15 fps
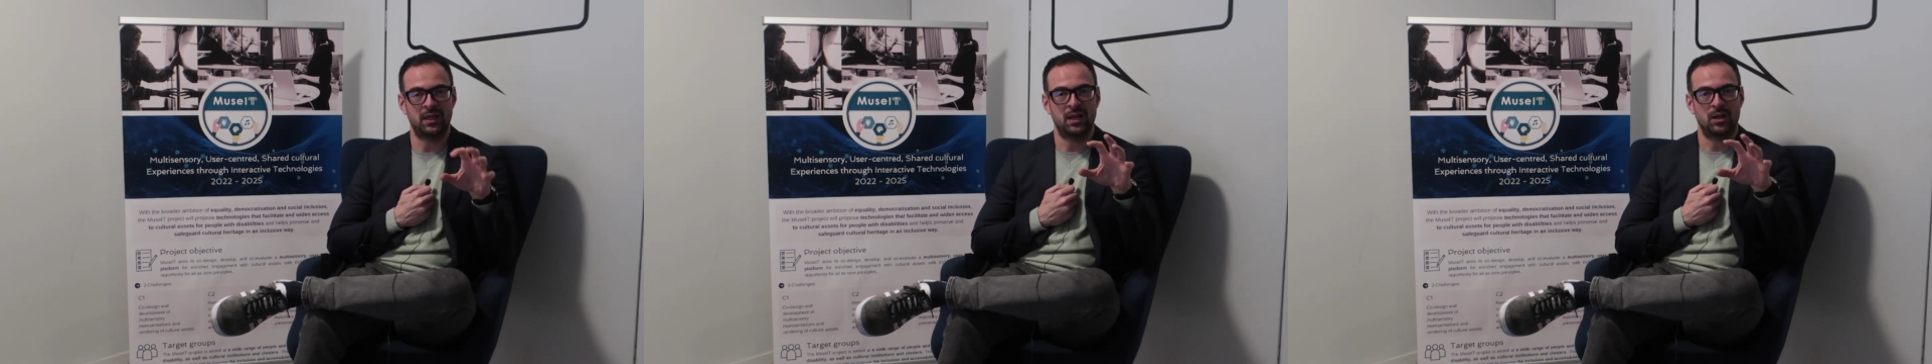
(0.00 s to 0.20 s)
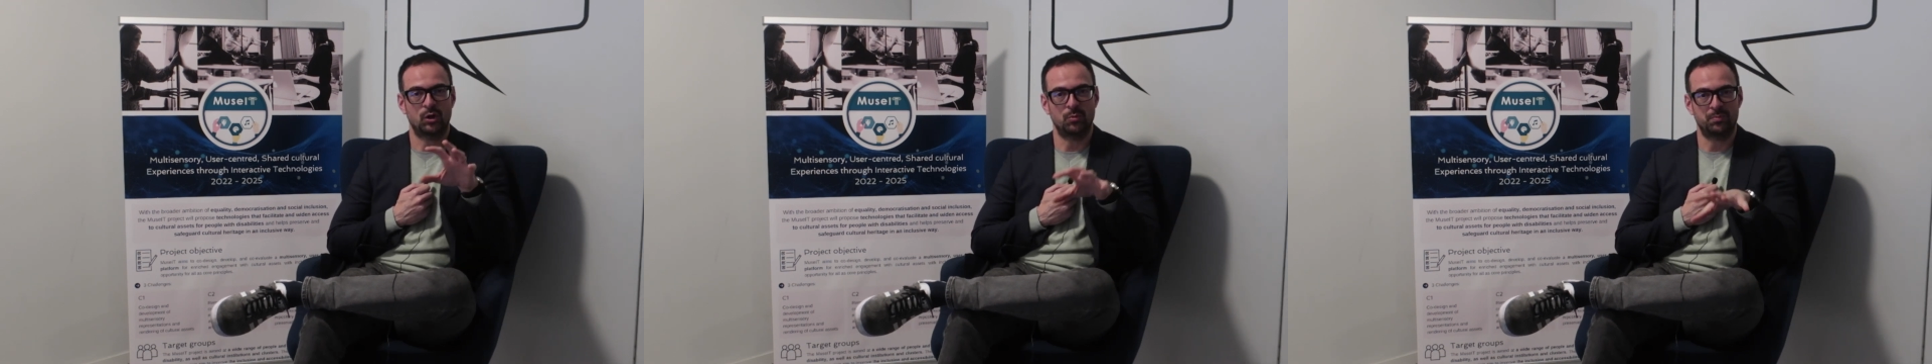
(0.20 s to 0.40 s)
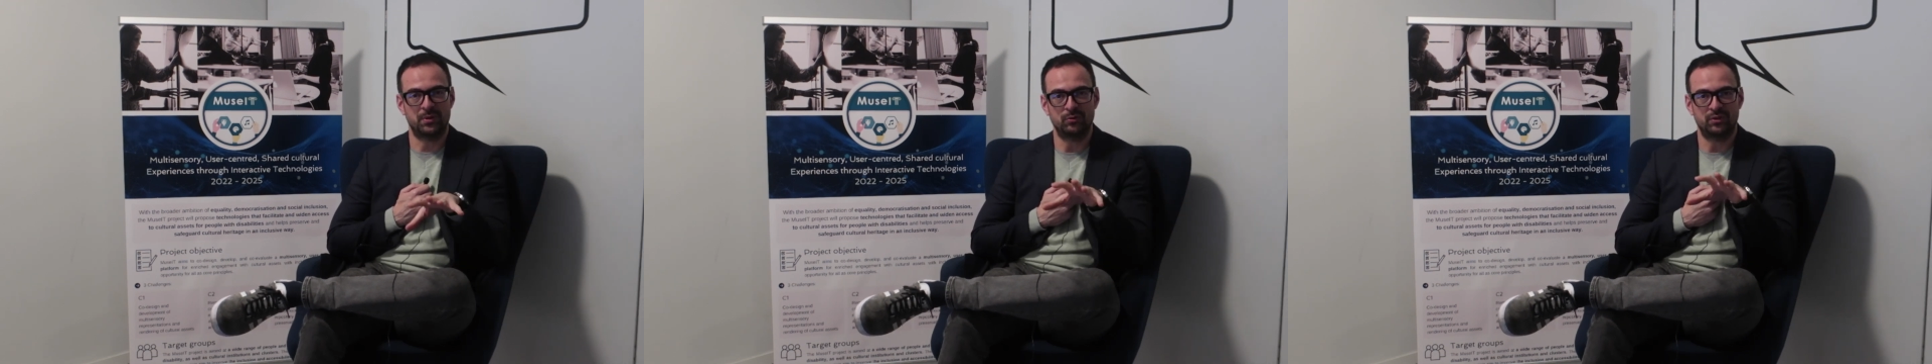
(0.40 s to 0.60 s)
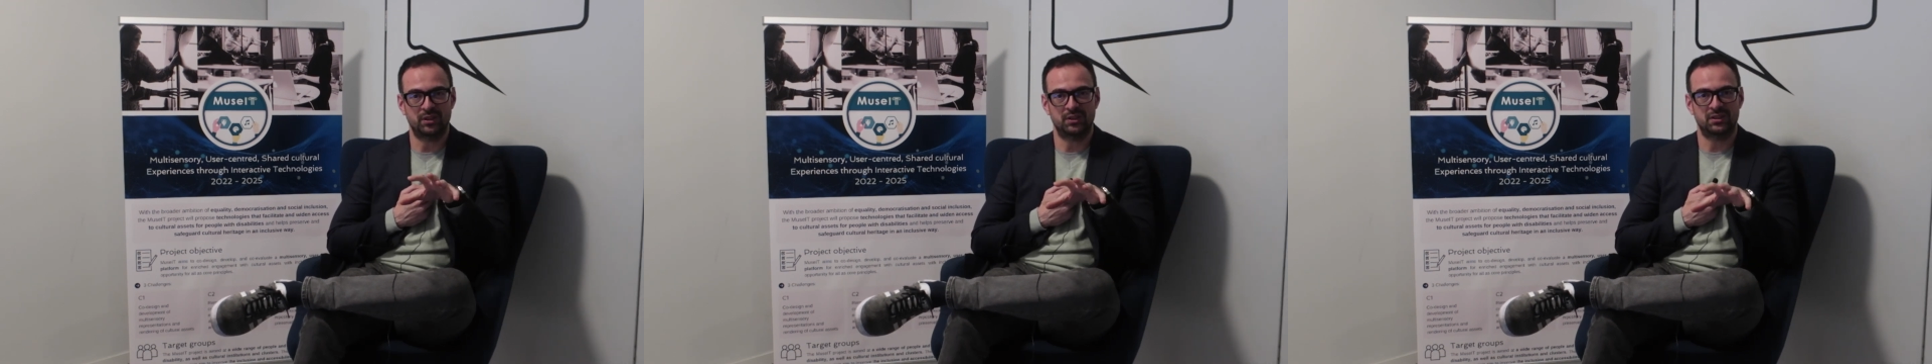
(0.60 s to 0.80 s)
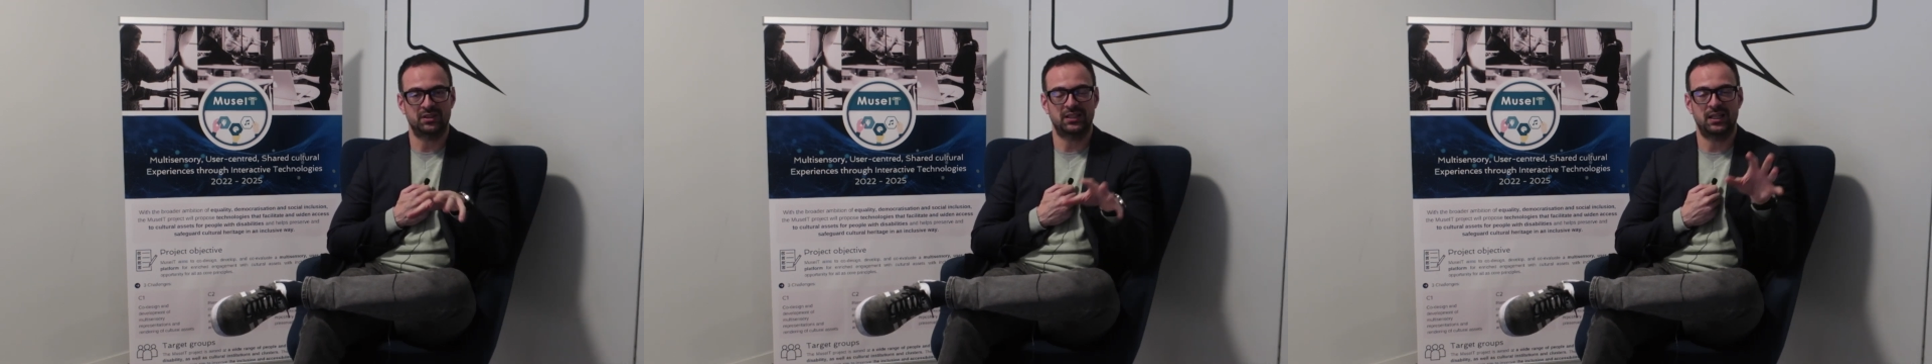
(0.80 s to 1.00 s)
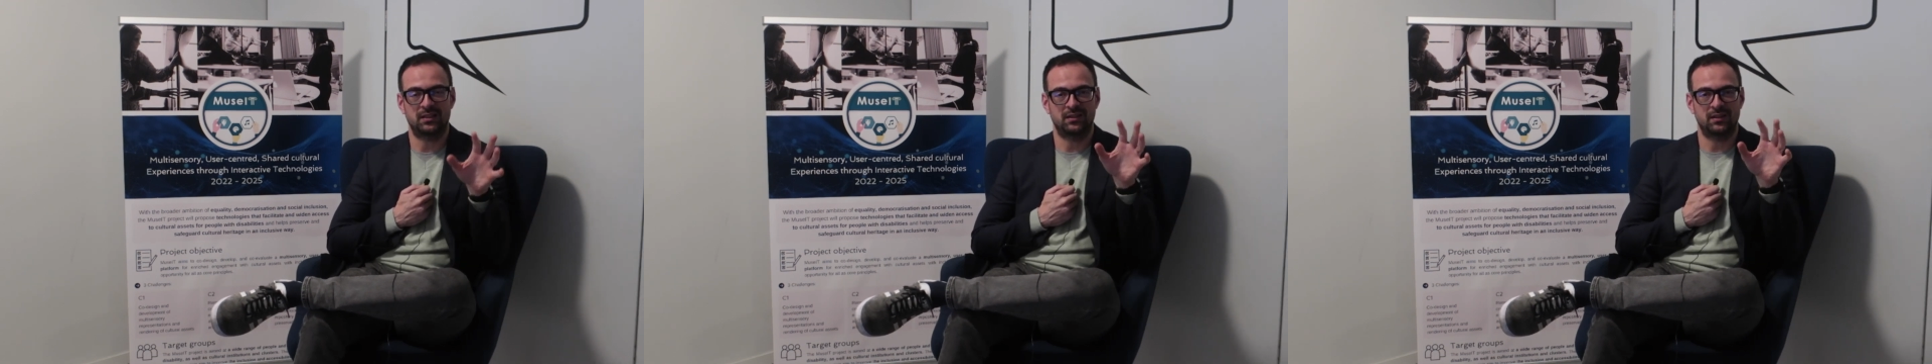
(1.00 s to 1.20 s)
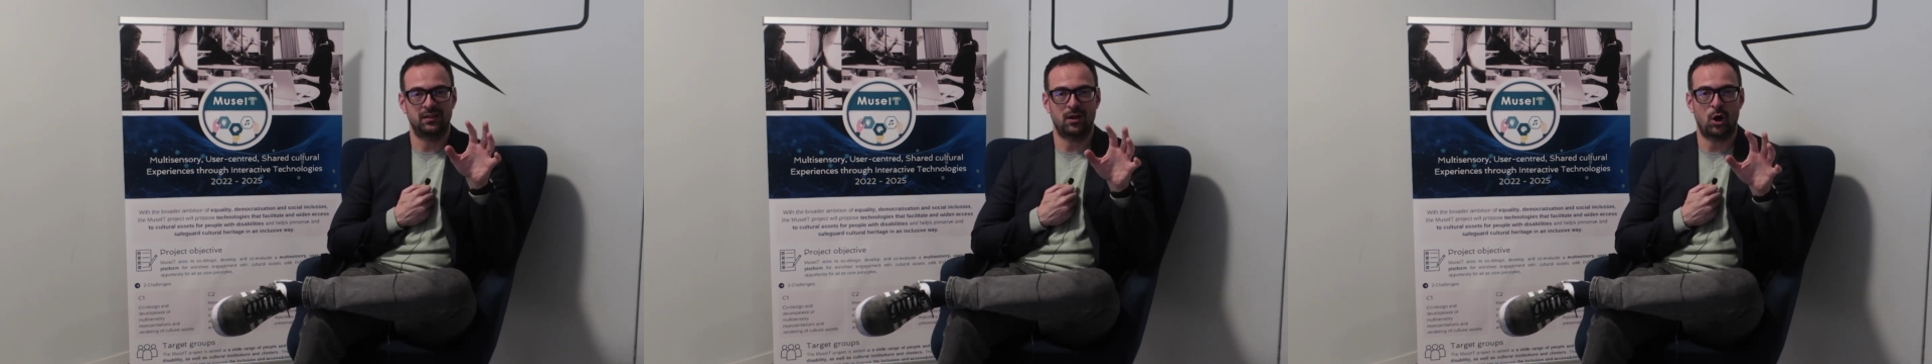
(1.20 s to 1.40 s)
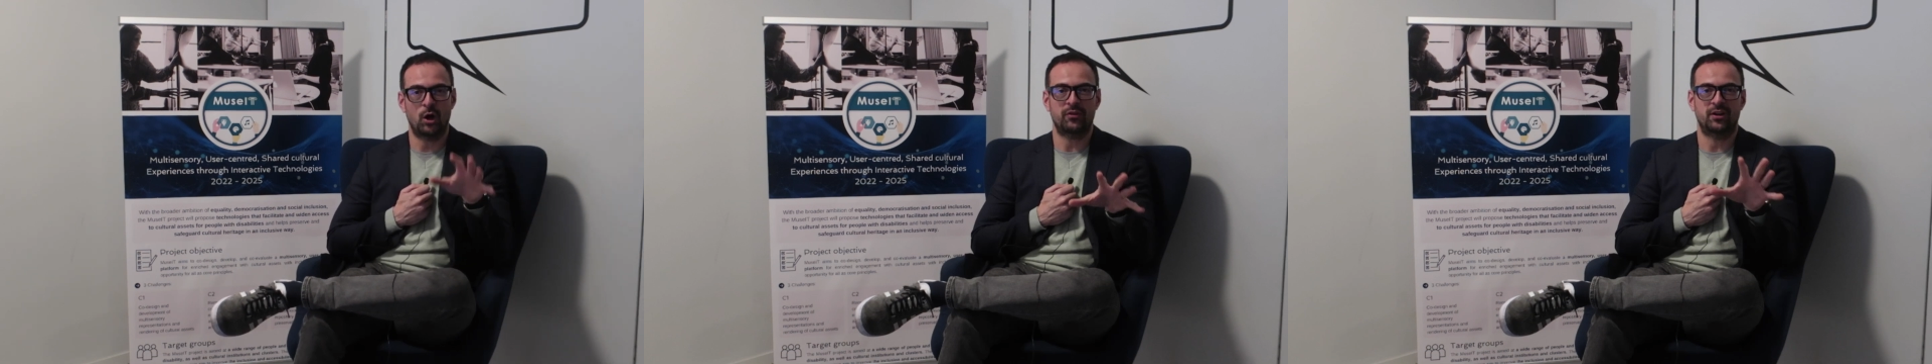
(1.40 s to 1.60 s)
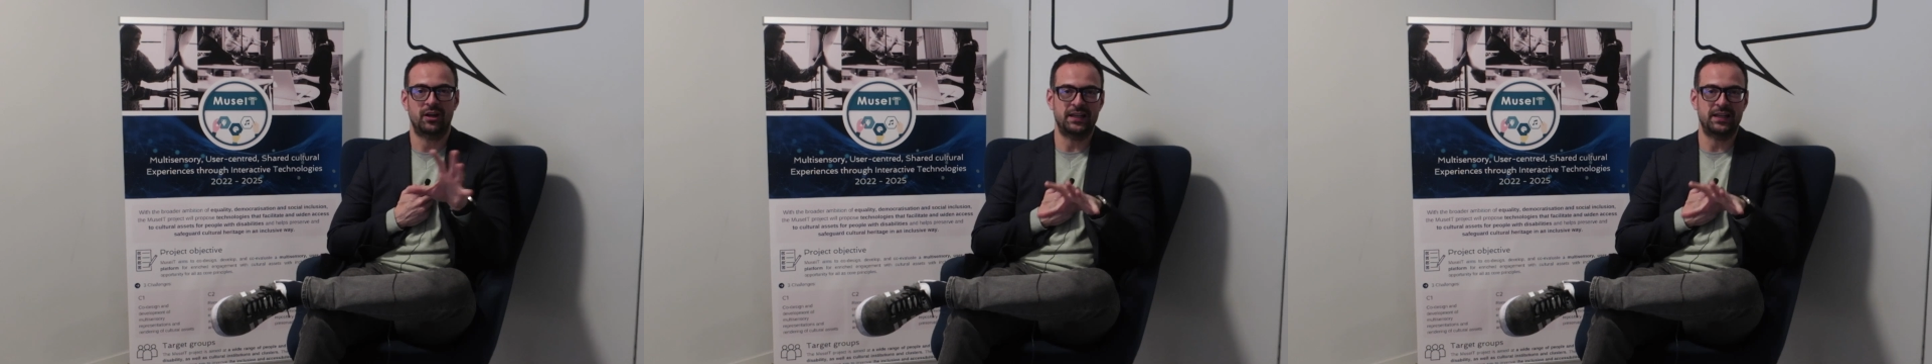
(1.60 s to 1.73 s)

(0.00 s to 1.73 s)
computers and other